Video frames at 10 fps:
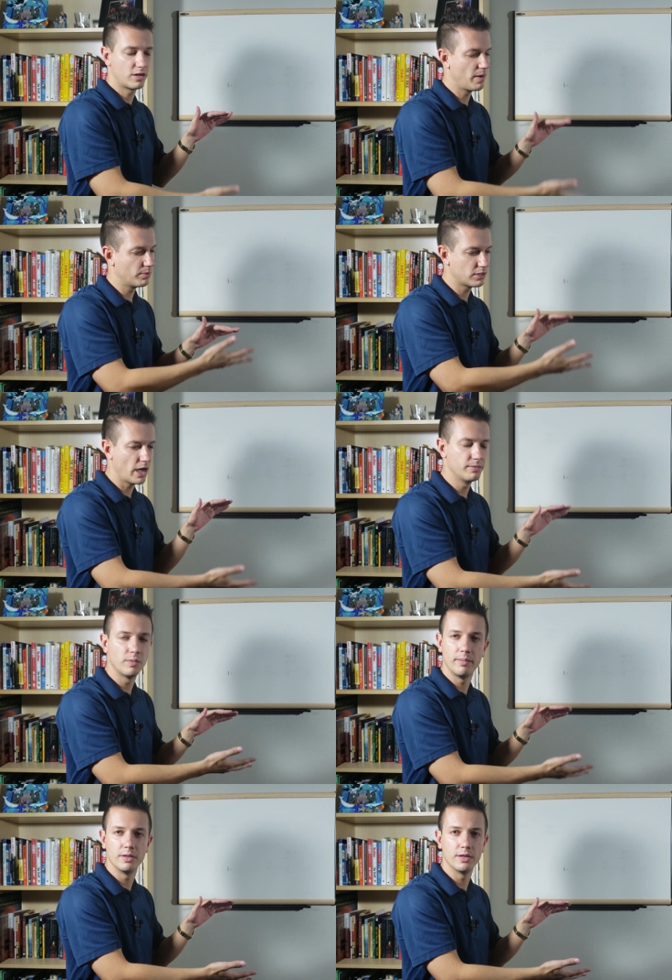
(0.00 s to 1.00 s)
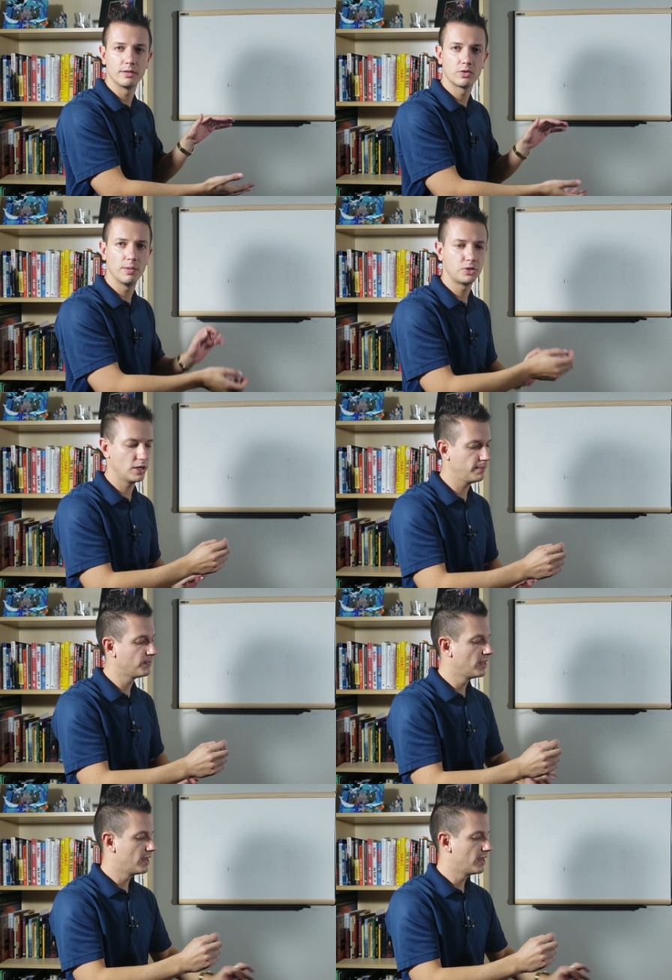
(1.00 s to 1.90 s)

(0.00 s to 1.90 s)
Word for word: couple times, maybe in the description,